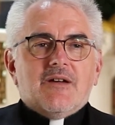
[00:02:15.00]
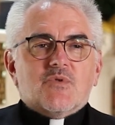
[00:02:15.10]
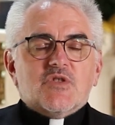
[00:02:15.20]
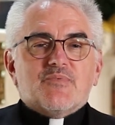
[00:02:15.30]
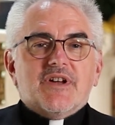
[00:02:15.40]

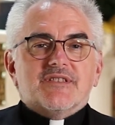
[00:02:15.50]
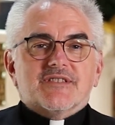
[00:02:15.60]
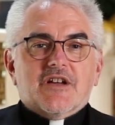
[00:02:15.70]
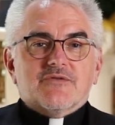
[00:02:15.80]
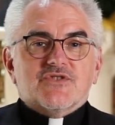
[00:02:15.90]
And one of the
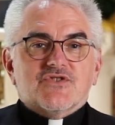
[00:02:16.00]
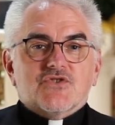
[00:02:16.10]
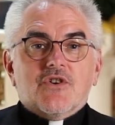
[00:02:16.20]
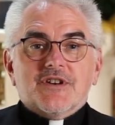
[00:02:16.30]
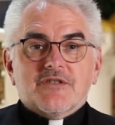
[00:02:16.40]
places I was
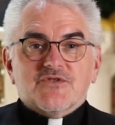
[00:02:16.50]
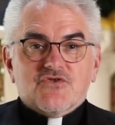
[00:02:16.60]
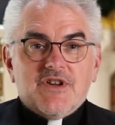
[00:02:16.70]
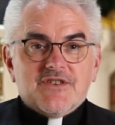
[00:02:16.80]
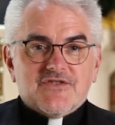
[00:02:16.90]
starting,
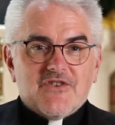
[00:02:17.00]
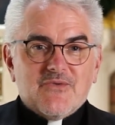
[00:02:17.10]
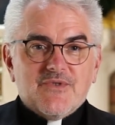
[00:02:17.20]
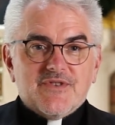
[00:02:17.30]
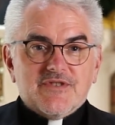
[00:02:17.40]
was trying to
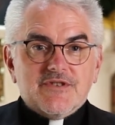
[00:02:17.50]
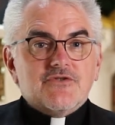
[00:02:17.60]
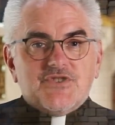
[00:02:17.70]
start, was